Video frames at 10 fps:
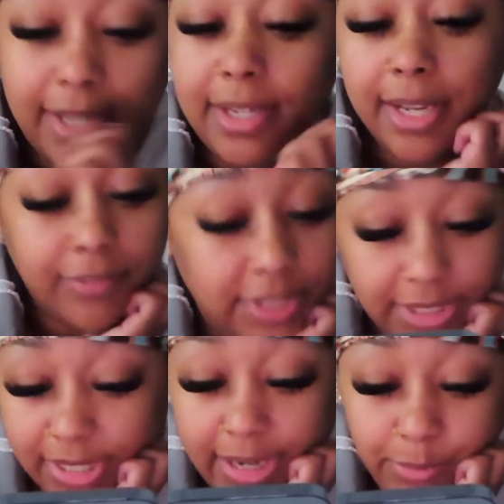Never
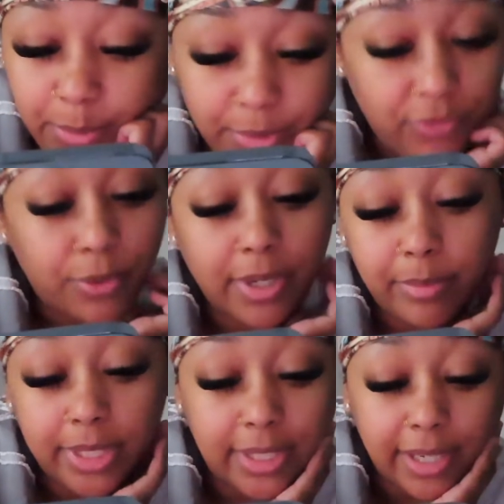seen that one before,
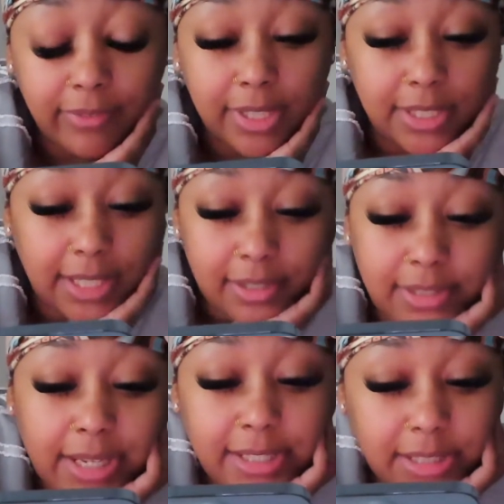but it definitely sounds
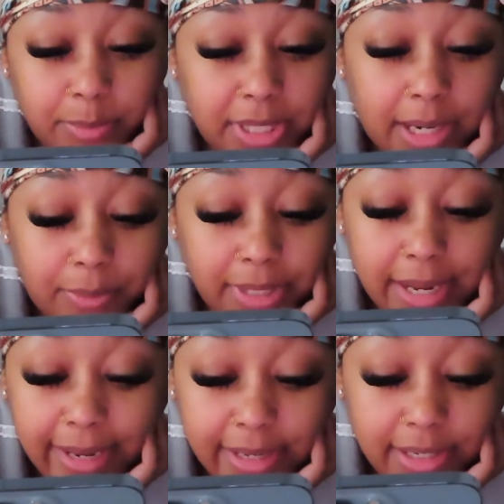like something I would
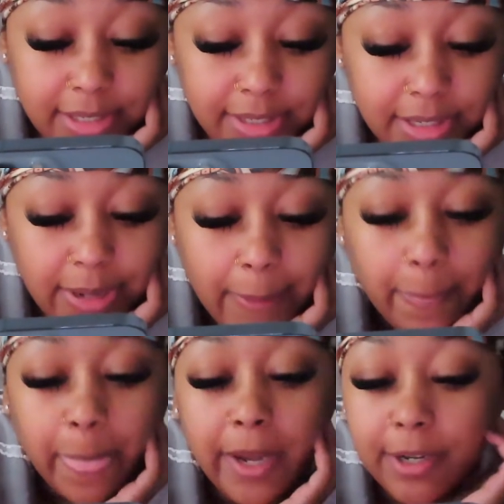like.
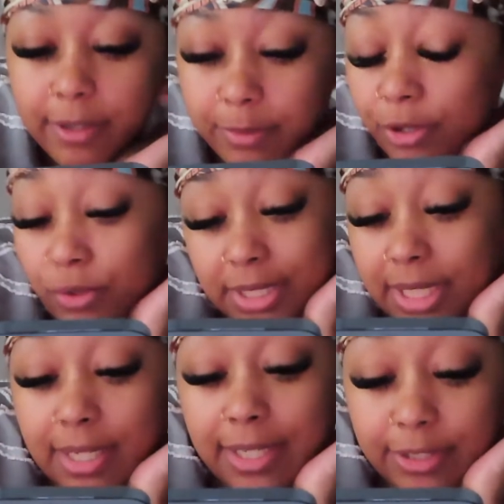Of course
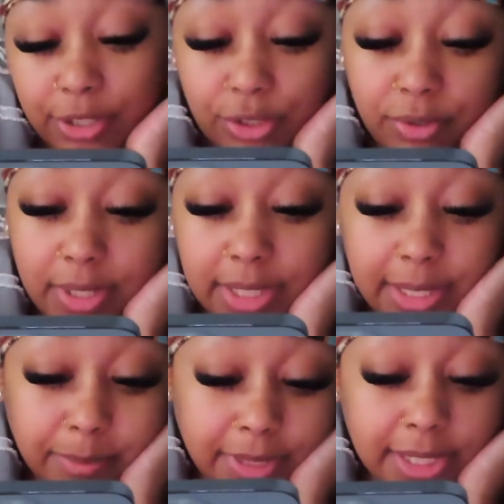I got the
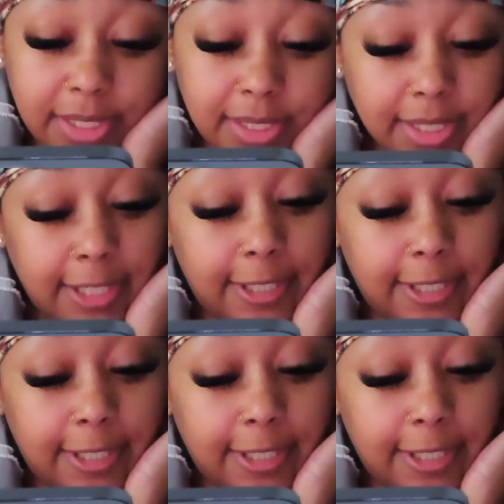eucalyptus